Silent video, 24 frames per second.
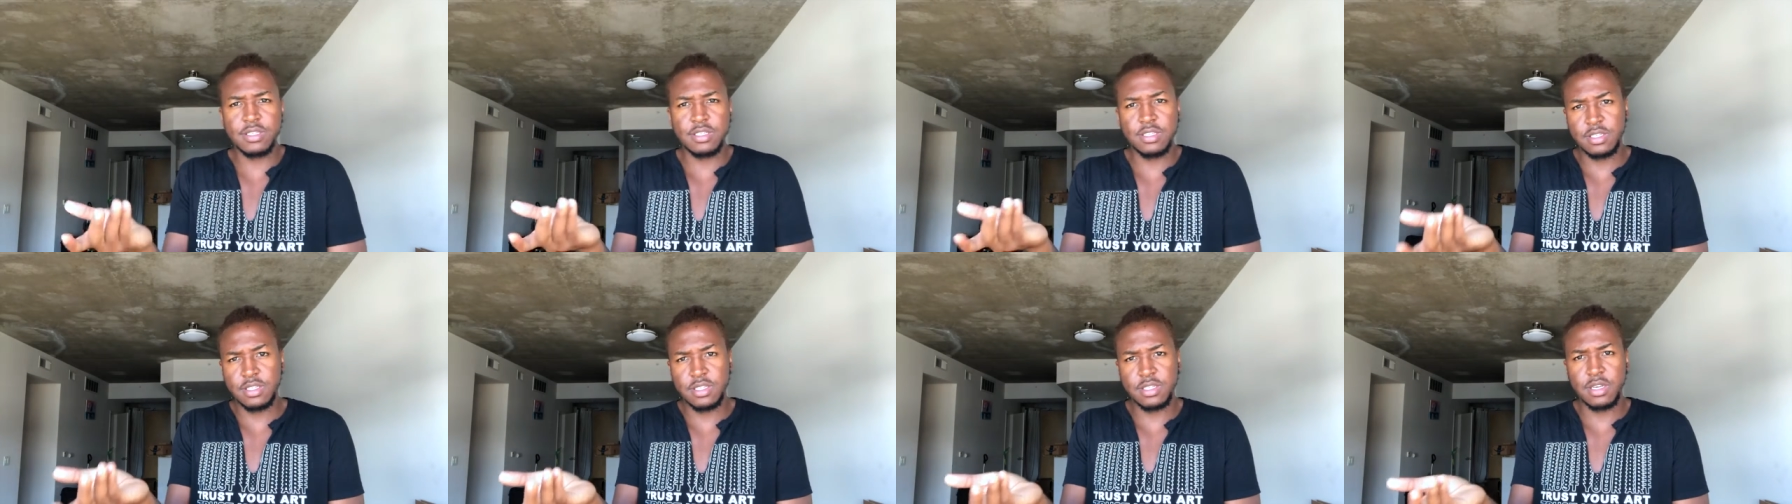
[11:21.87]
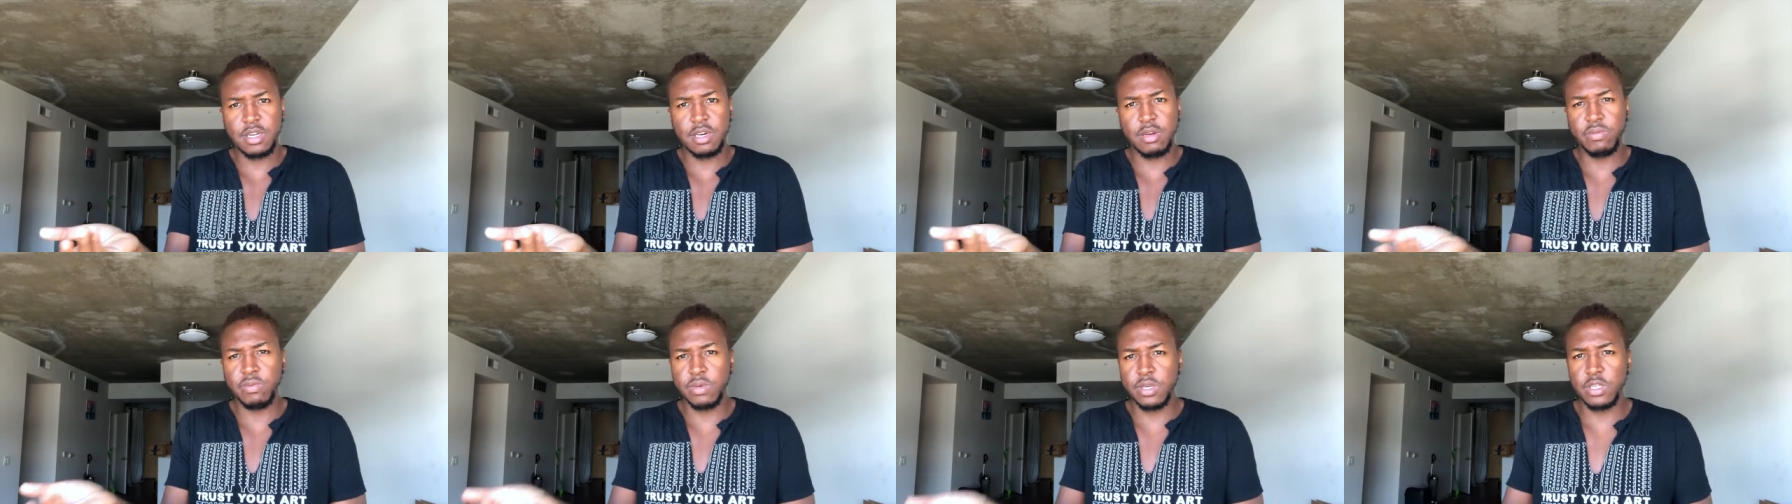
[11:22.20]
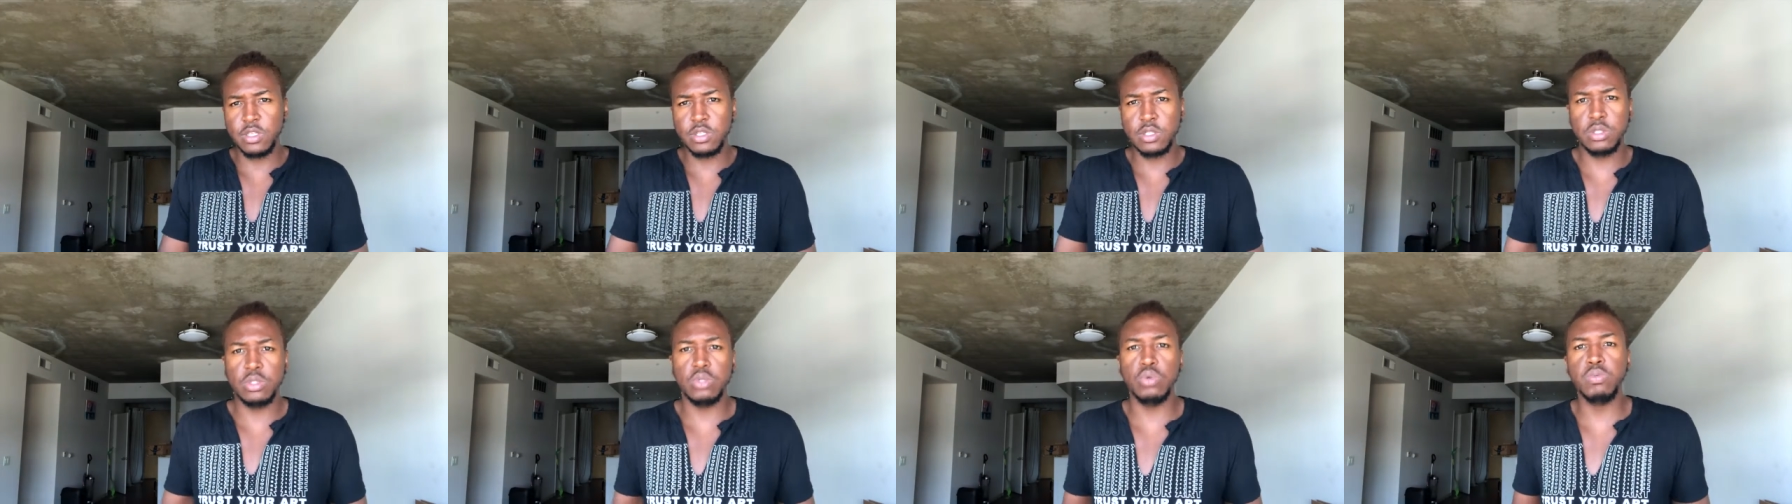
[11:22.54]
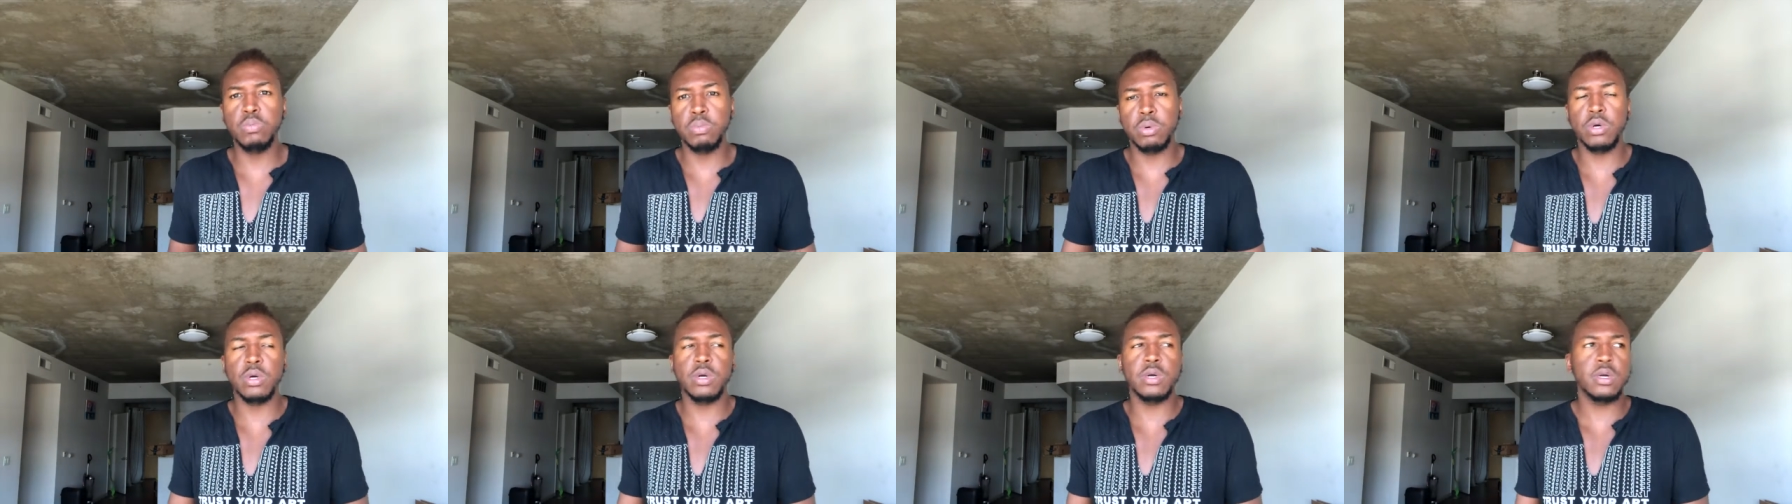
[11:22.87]
is just gonna be
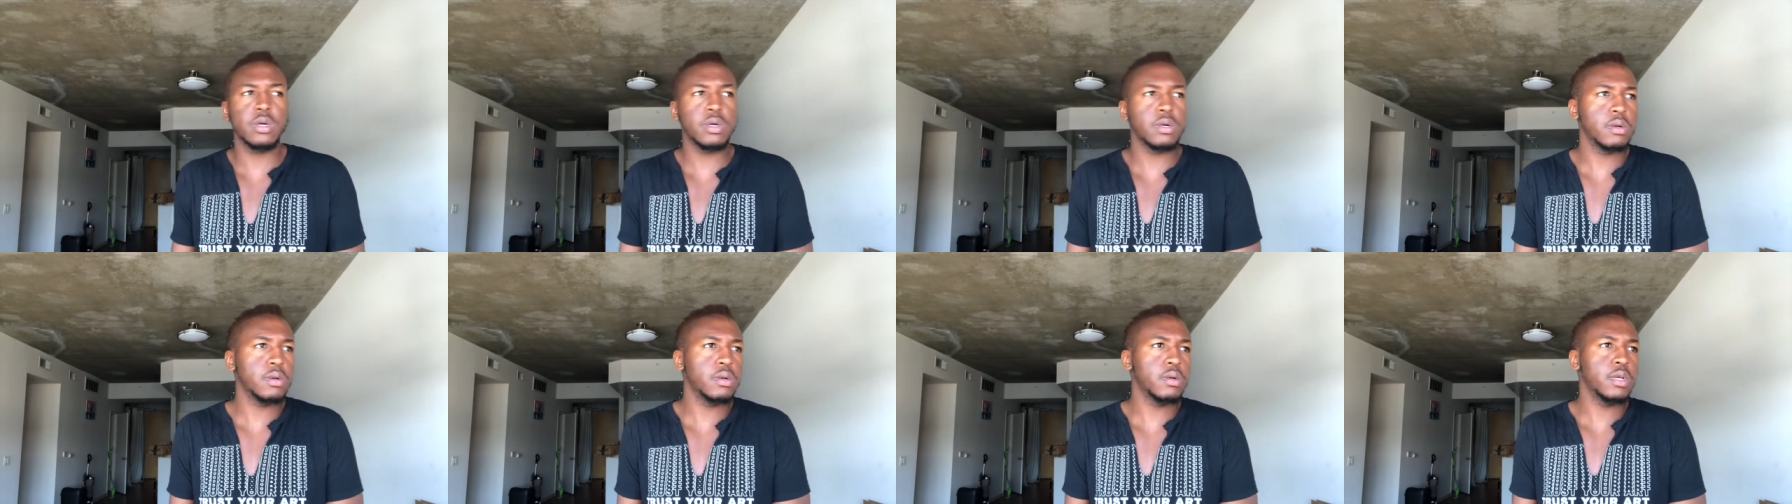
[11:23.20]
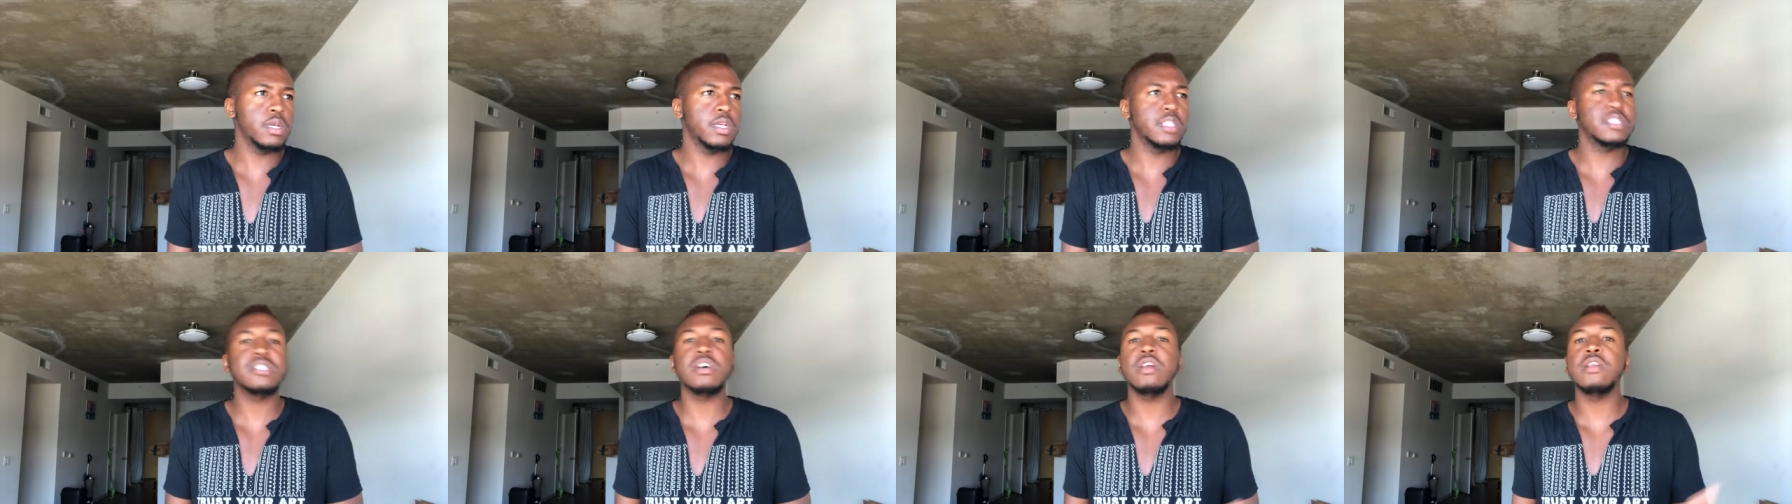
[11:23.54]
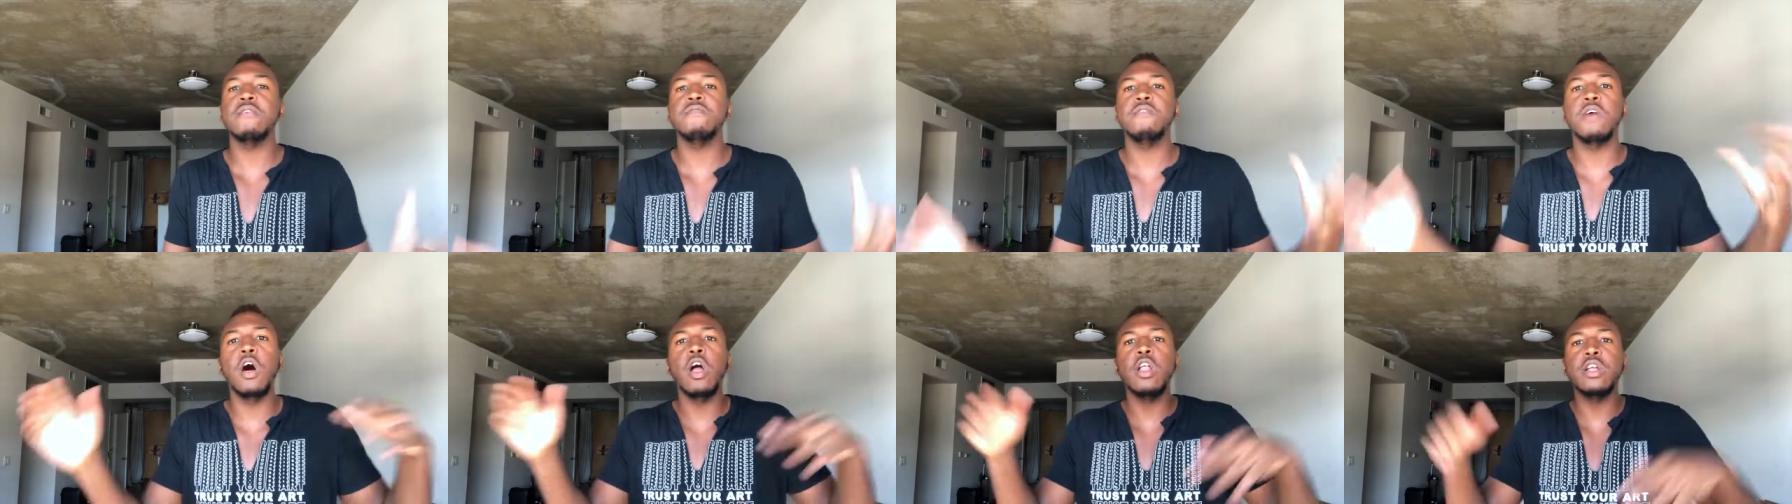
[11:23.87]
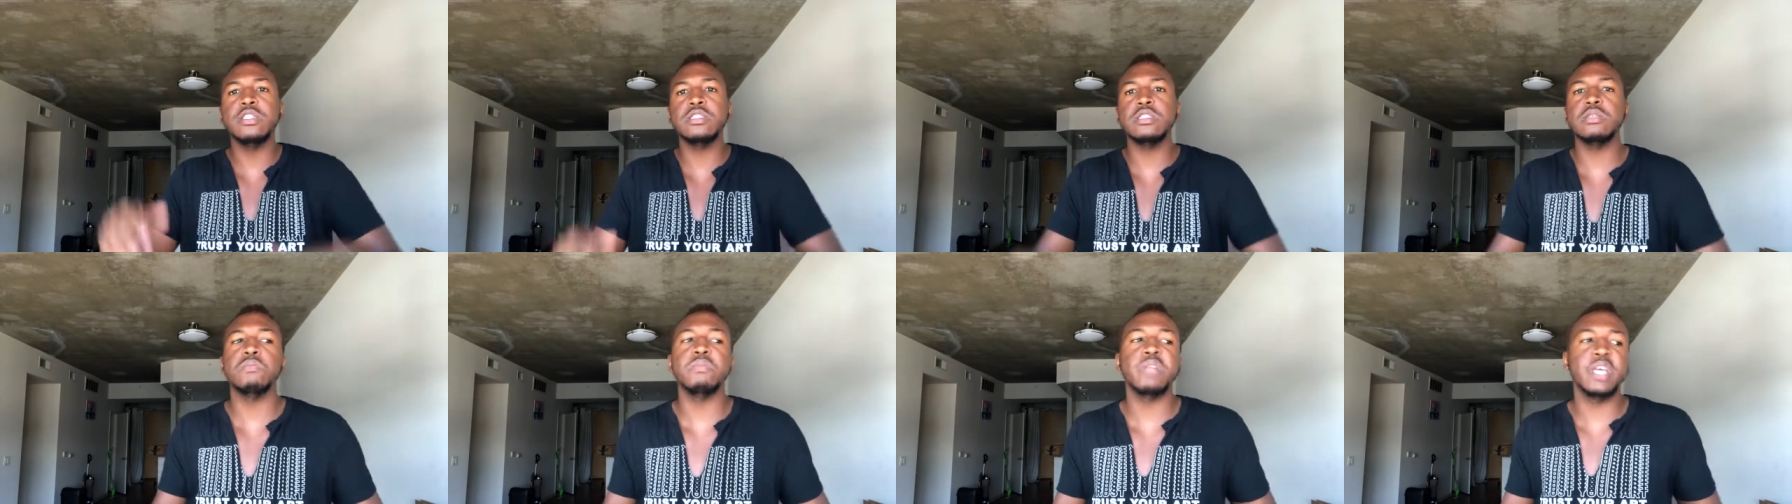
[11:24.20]
it's gonna fall
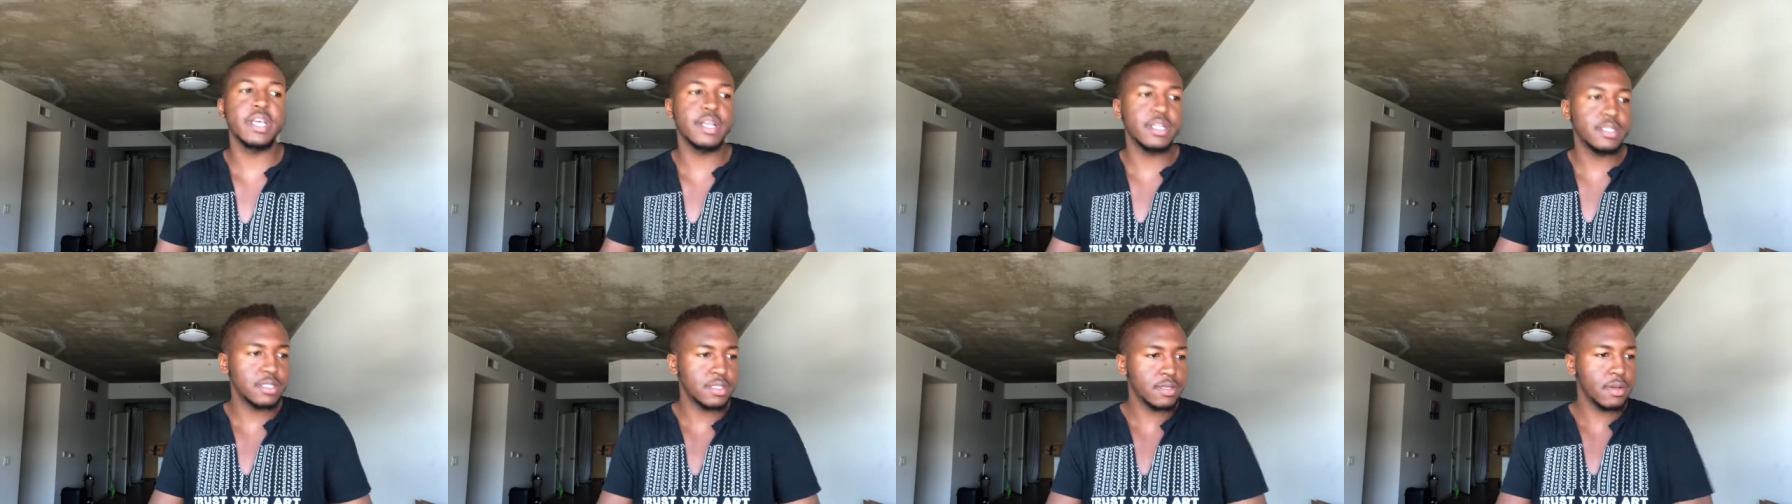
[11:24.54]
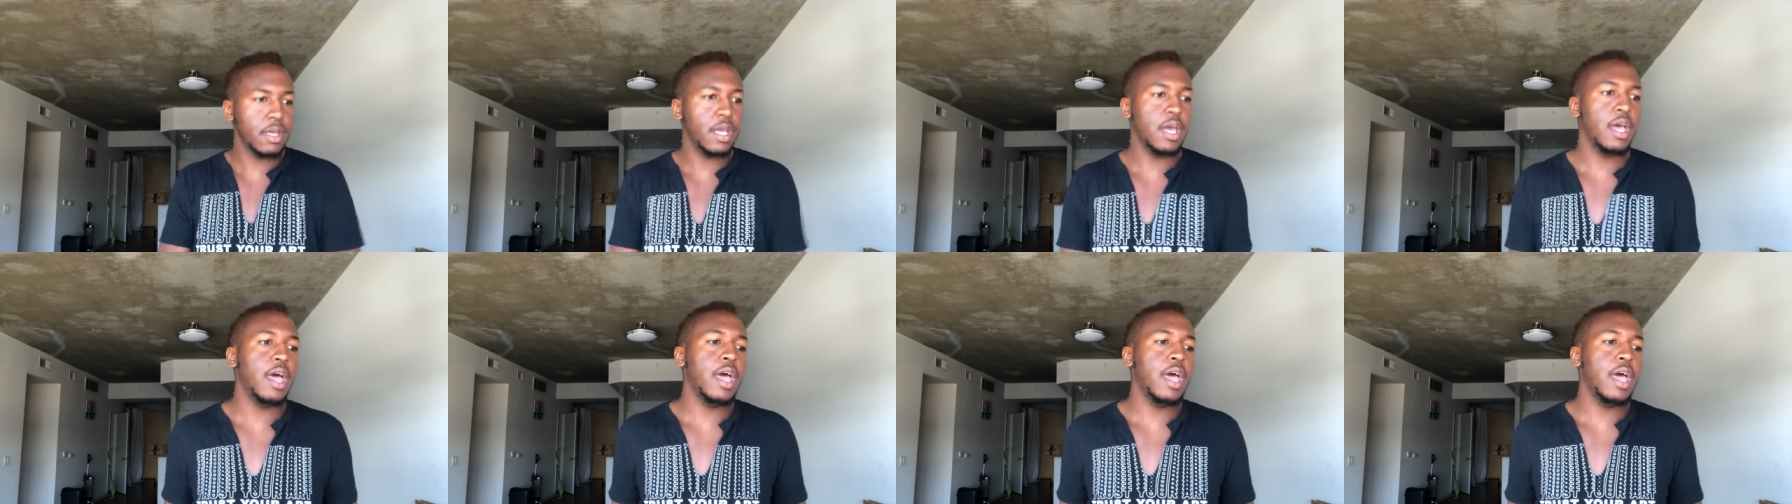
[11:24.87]
into place.